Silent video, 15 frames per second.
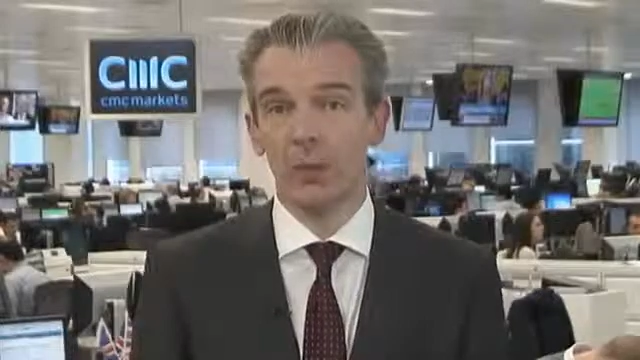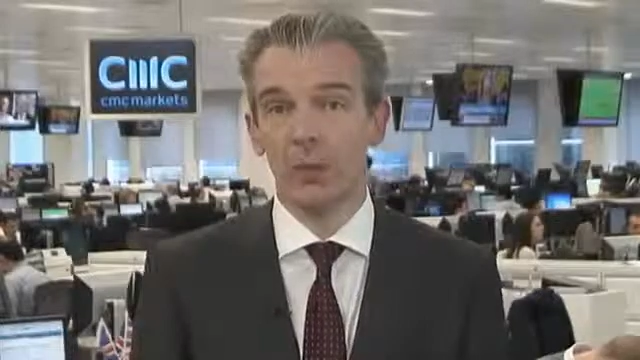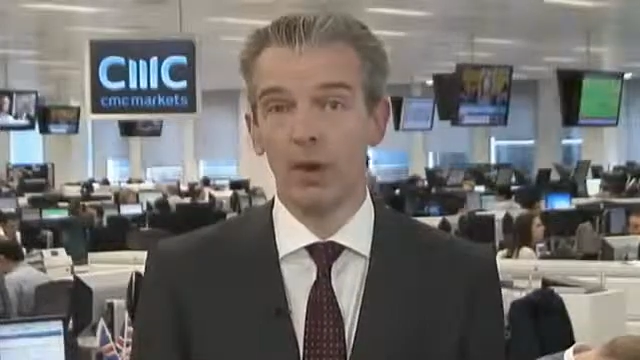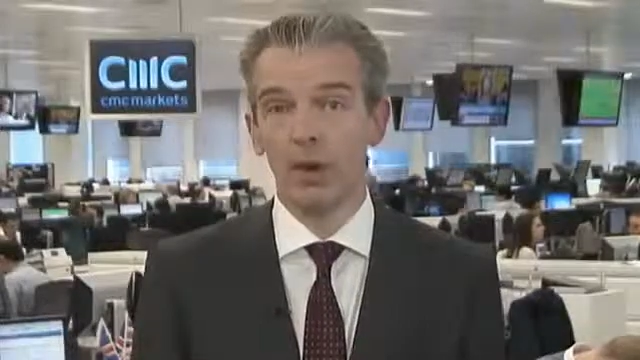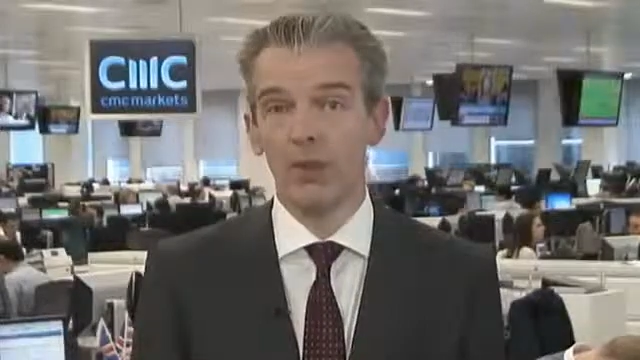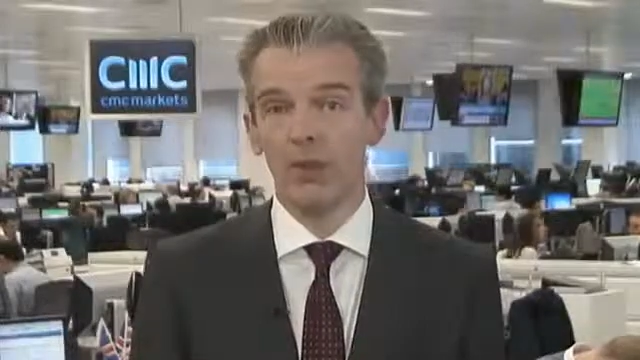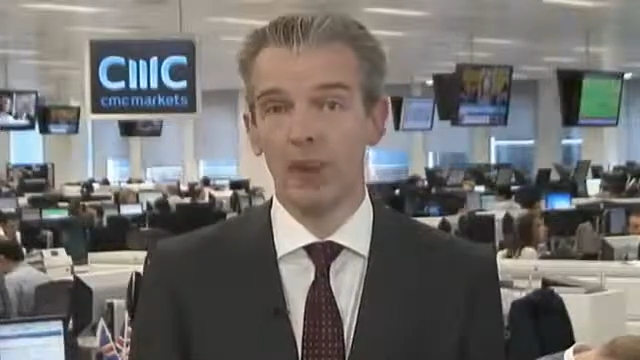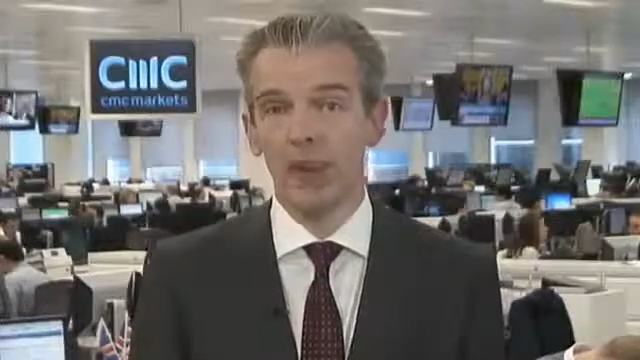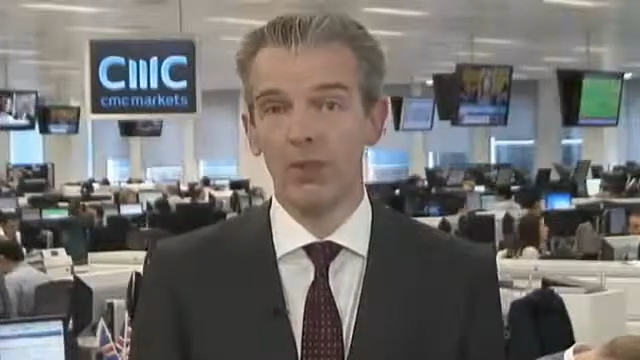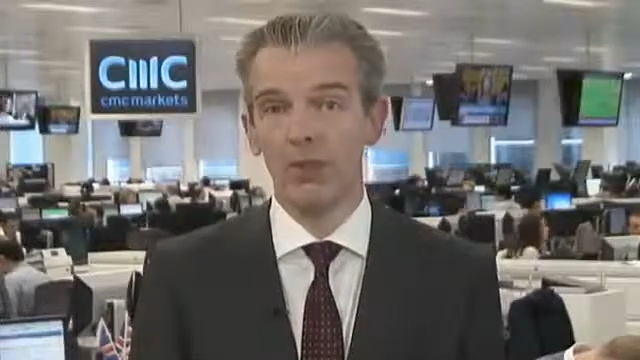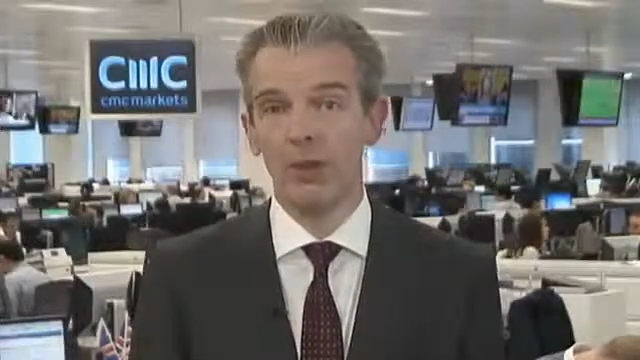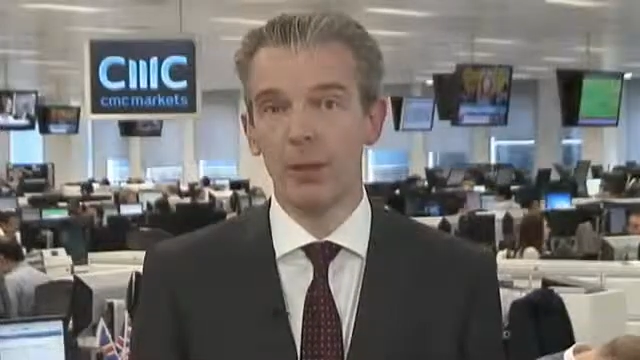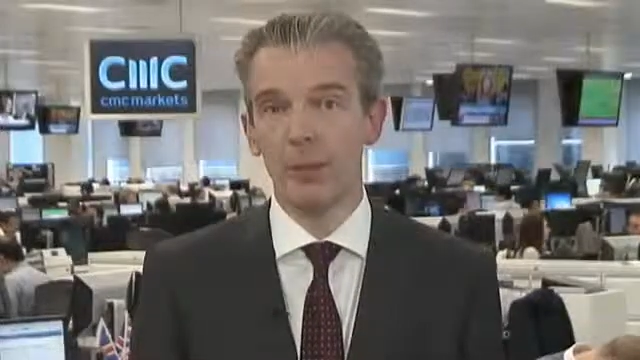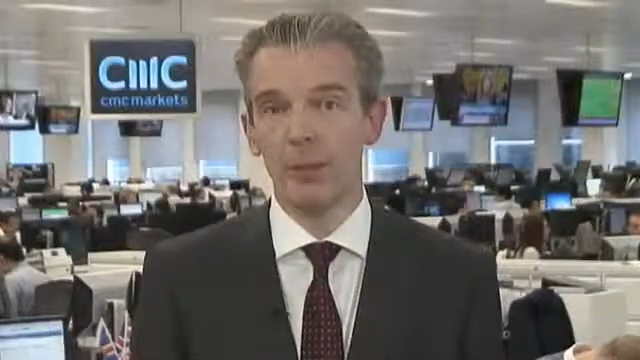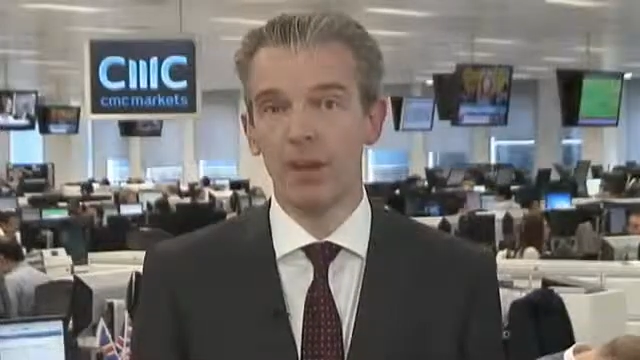with
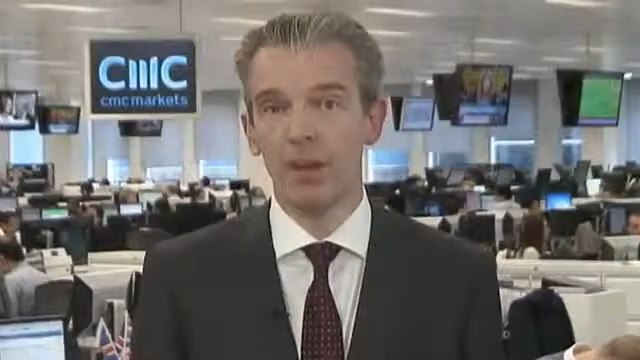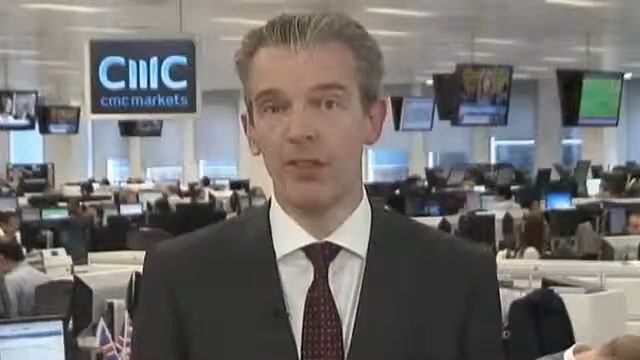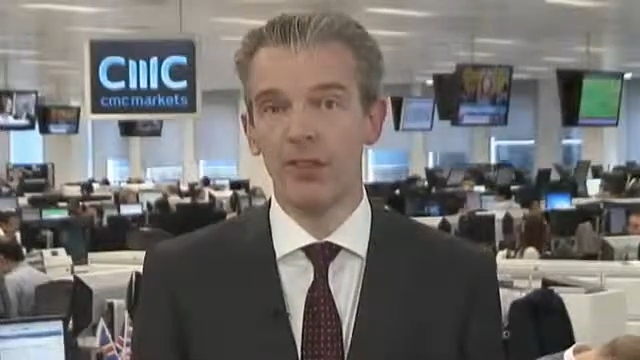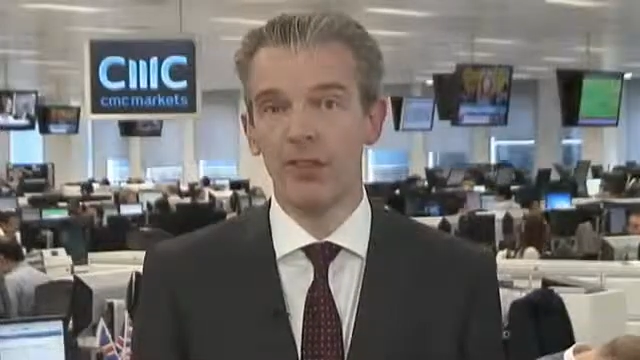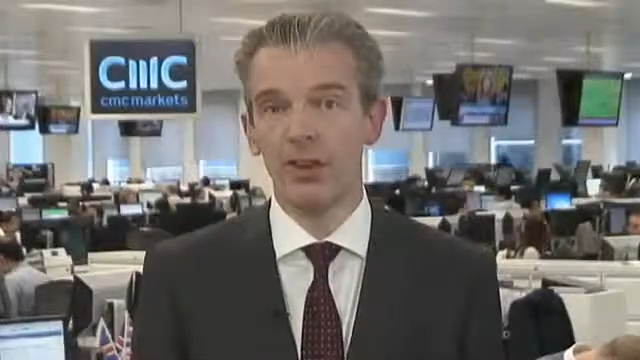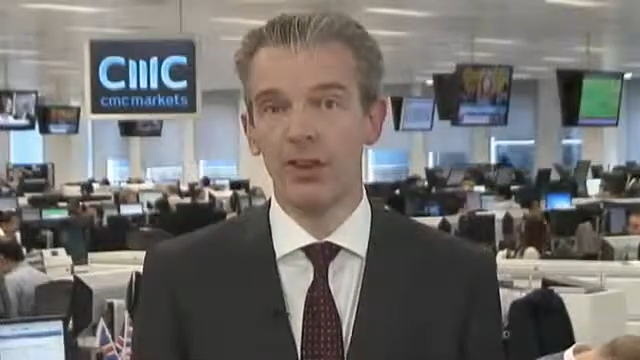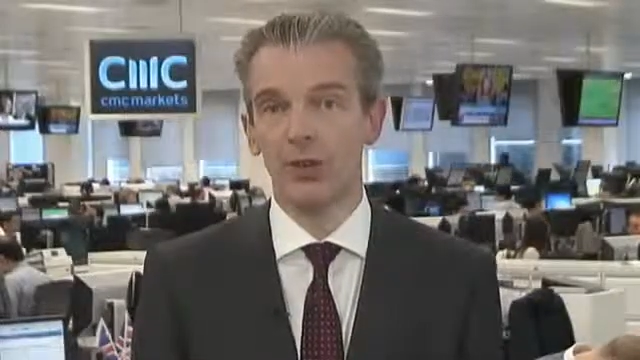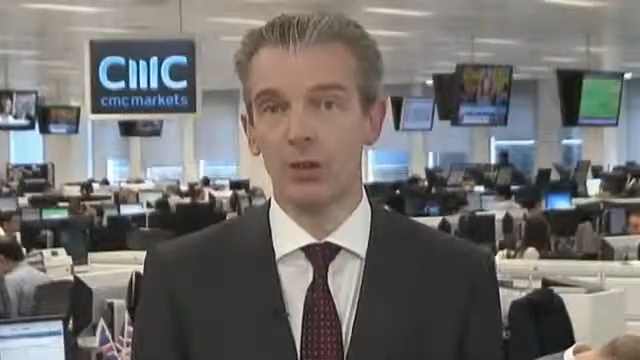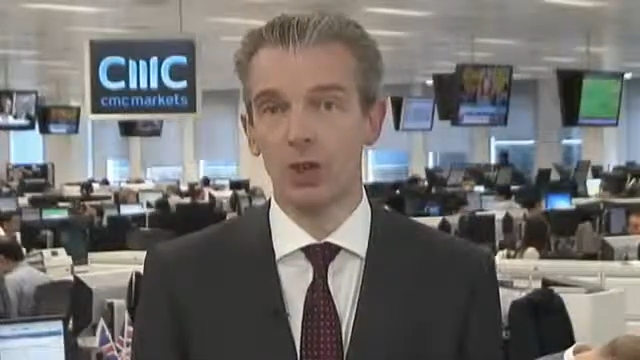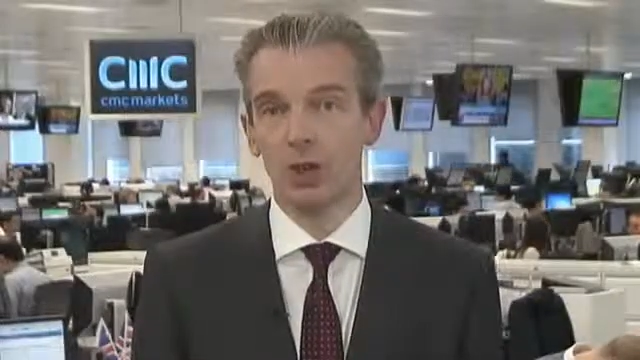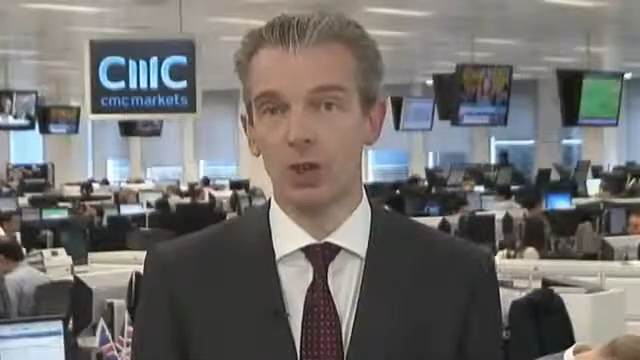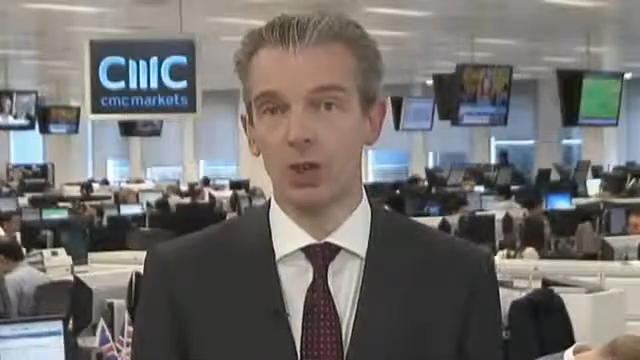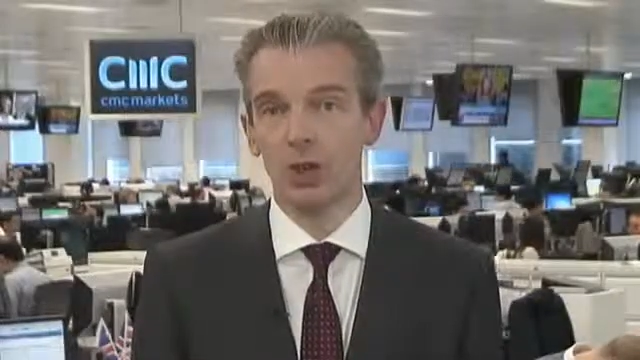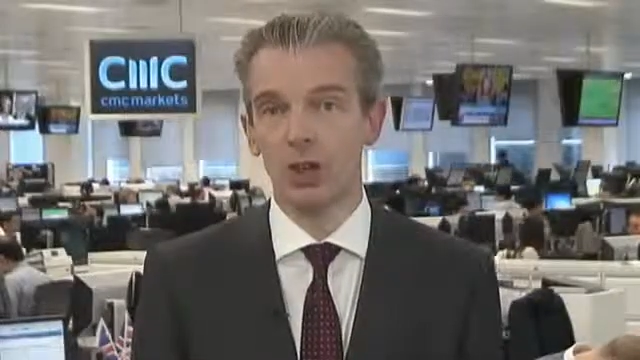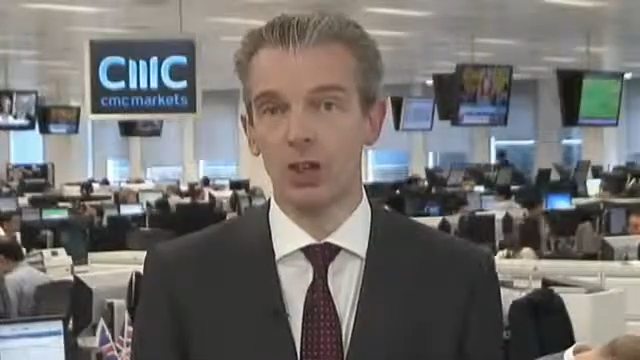every piece
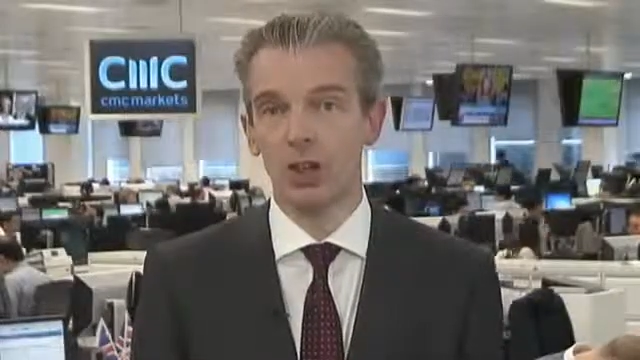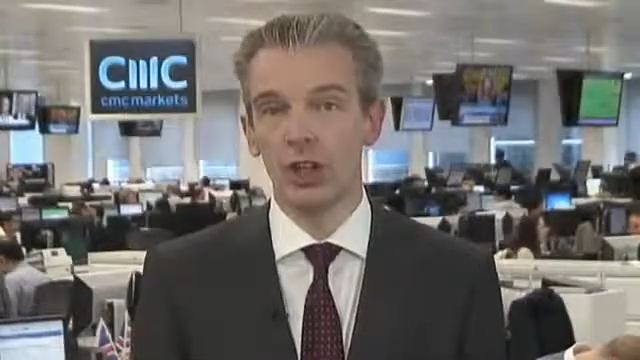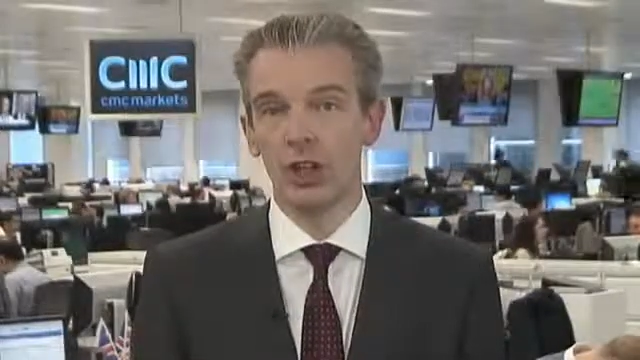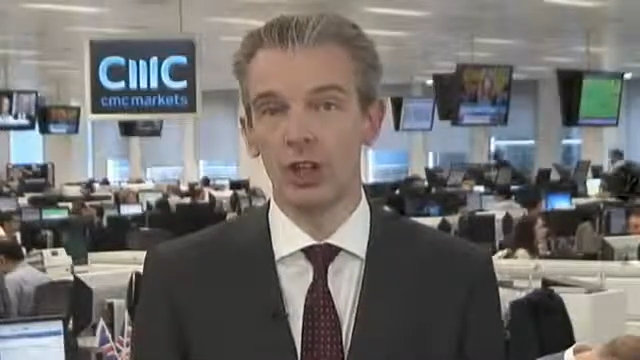of good